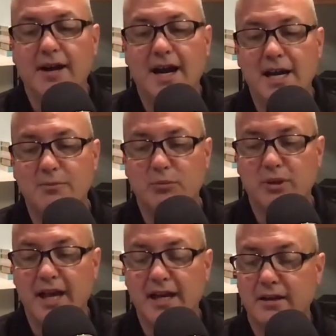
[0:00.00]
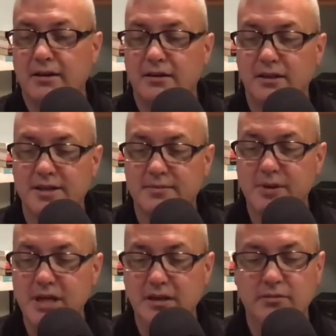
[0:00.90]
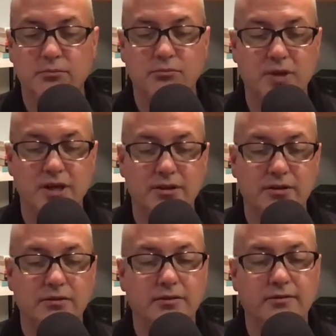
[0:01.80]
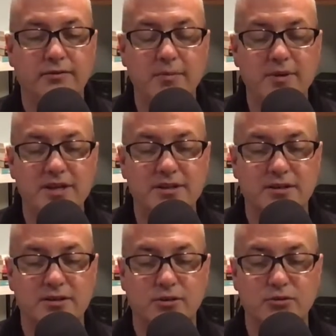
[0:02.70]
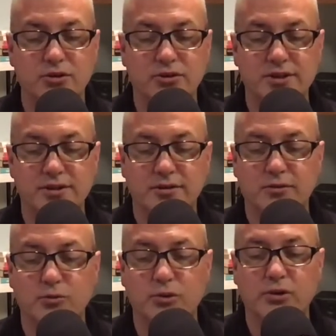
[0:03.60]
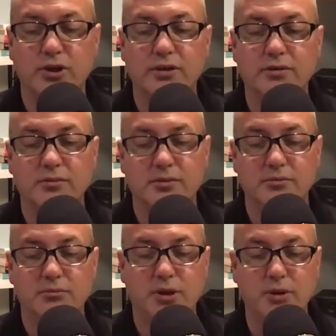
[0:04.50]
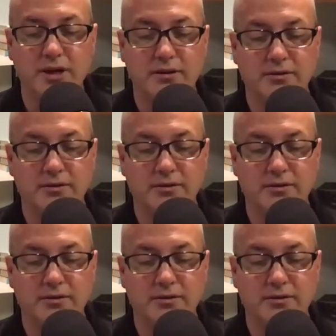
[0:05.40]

I am a Black, lesbian, mother, feminist, socialist, warrior, poet.